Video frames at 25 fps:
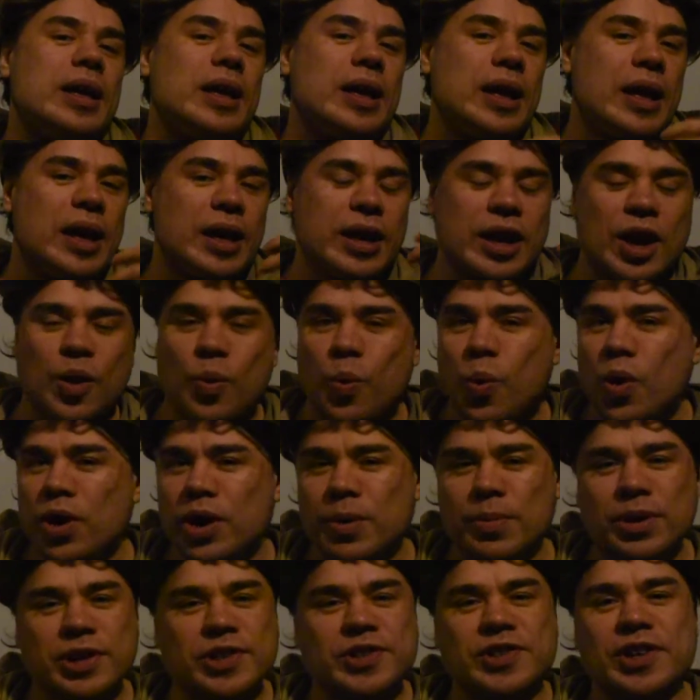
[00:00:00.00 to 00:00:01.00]
And then wonder
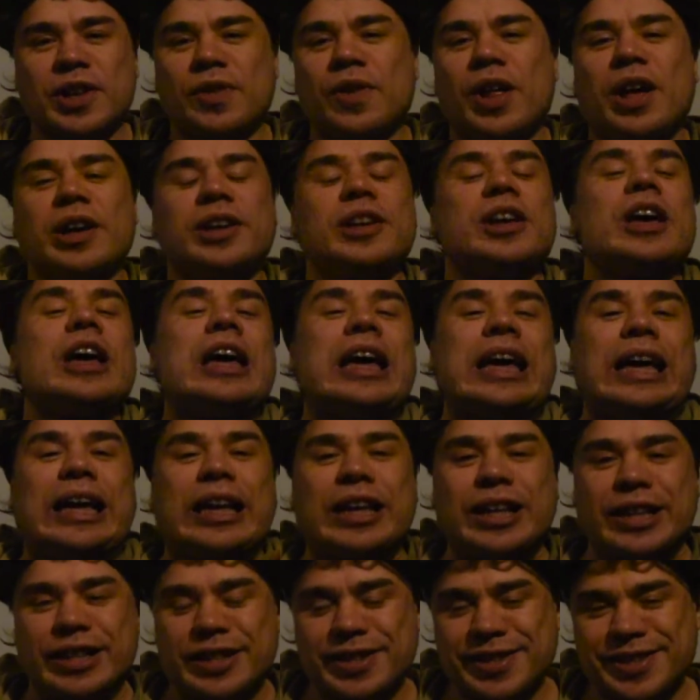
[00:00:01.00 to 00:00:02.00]
myself like,
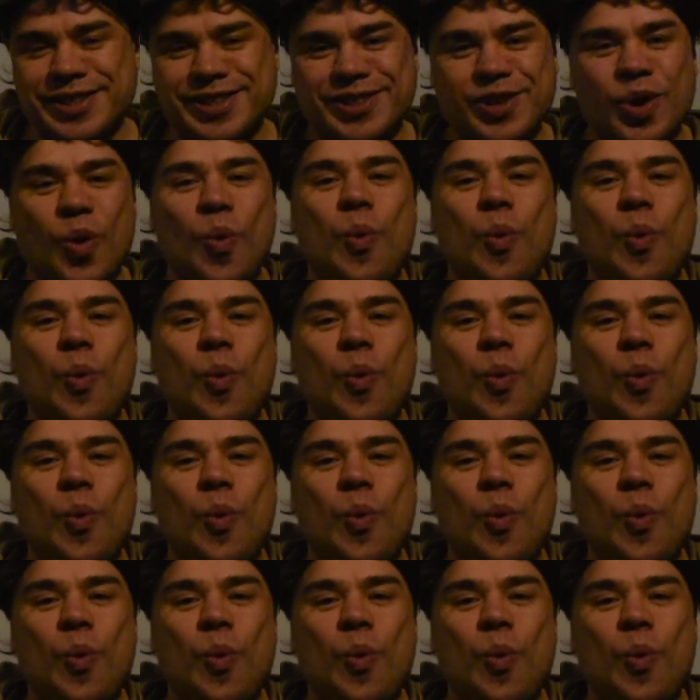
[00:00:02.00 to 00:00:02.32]
so